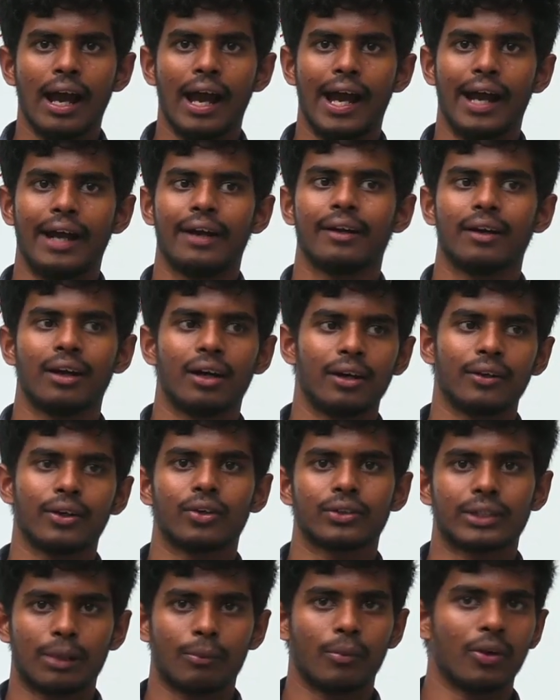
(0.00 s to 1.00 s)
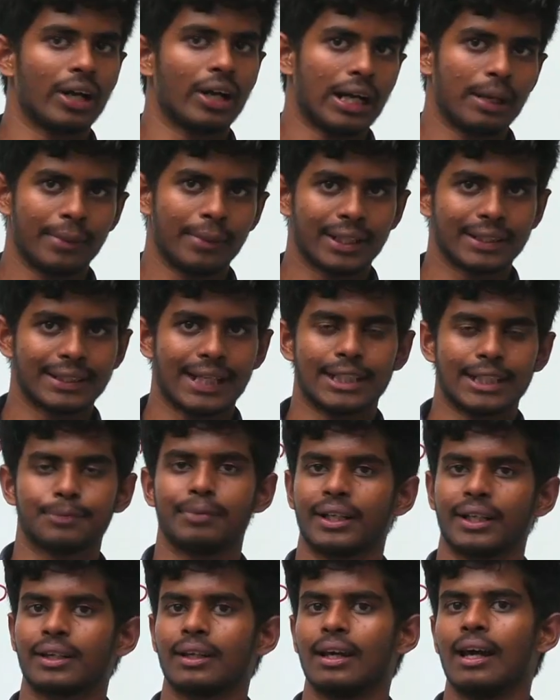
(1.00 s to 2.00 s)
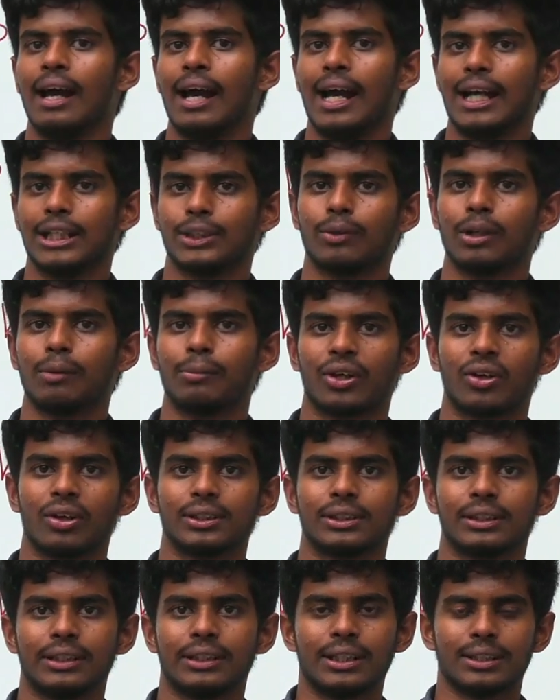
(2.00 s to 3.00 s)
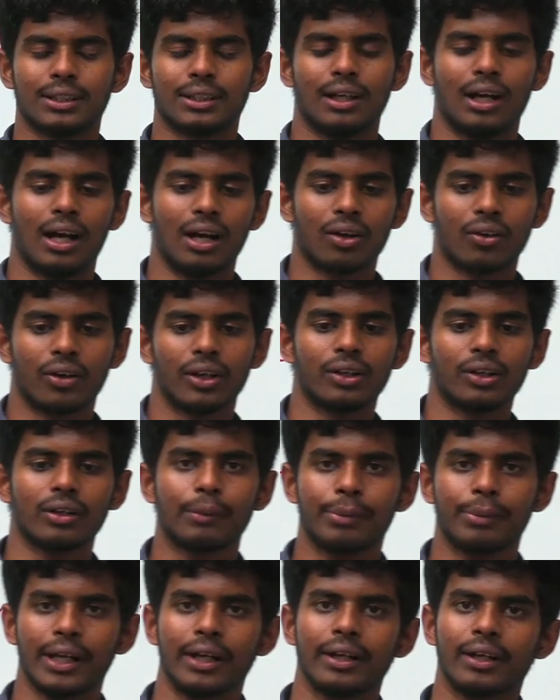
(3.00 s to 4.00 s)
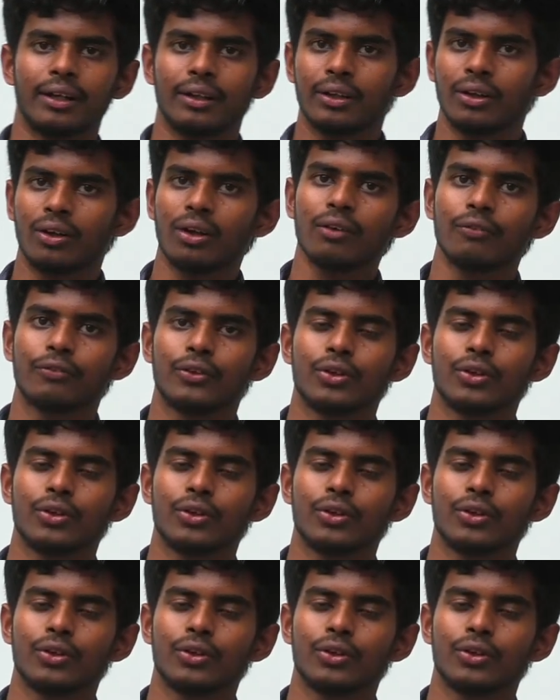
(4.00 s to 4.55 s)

and you know, thermodynamics aspect as well, because these are going to repeat in your